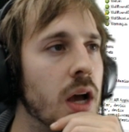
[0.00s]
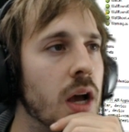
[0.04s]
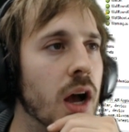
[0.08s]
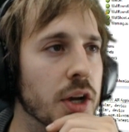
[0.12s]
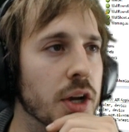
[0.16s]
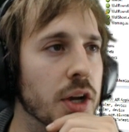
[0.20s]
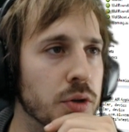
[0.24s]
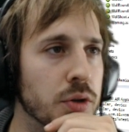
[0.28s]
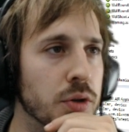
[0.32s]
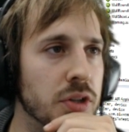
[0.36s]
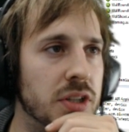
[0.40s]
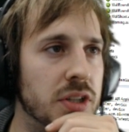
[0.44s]
Uh,
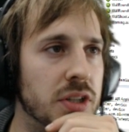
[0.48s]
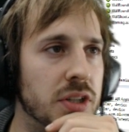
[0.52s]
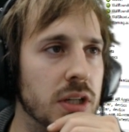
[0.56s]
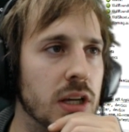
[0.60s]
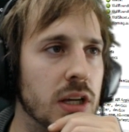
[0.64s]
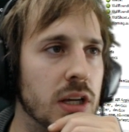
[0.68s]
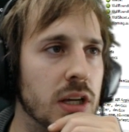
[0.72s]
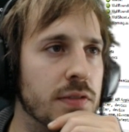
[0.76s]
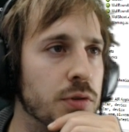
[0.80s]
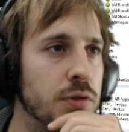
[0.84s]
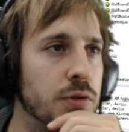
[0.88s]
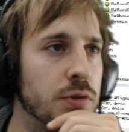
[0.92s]

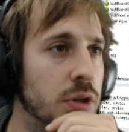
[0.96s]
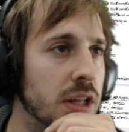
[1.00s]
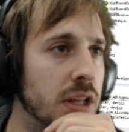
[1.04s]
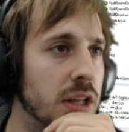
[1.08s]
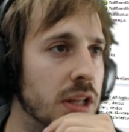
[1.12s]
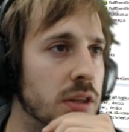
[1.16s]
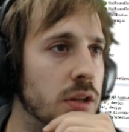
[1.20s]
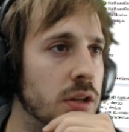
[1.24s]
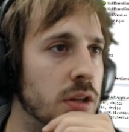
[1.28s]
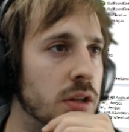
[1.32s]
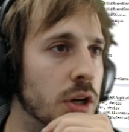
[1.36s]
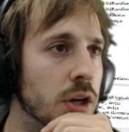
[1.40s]
Unity, if you
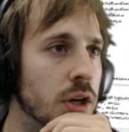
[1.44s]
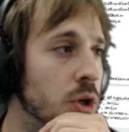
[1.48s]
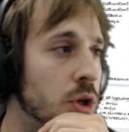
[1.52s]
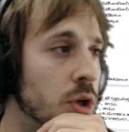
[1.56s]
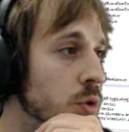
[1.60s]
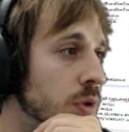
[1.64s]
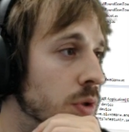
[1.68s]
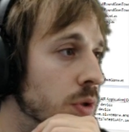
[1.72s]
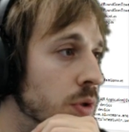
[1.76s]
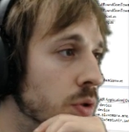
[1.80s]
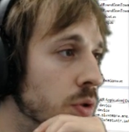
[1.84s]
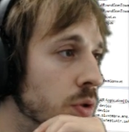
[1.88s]
get uh,
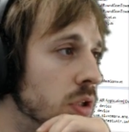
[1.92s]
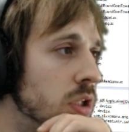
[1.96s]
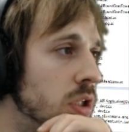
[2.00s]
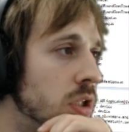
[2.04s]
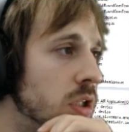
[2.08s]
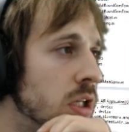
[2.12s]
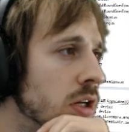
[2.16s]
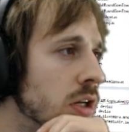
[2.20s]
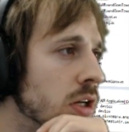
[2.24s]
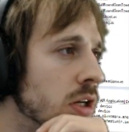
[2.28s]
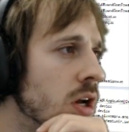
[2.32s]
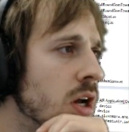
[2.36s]
good with
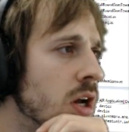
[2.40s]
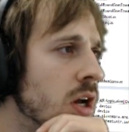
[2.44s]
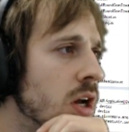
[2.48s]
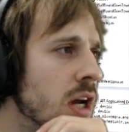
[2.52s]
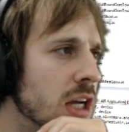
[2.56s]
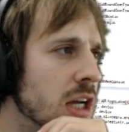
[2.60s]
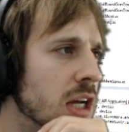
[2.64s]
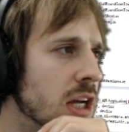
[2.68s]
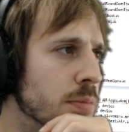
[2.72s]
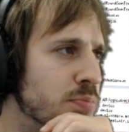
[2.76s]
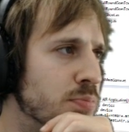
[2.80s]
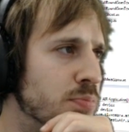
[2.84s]
Unity,
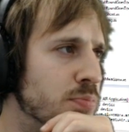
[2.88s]
it'll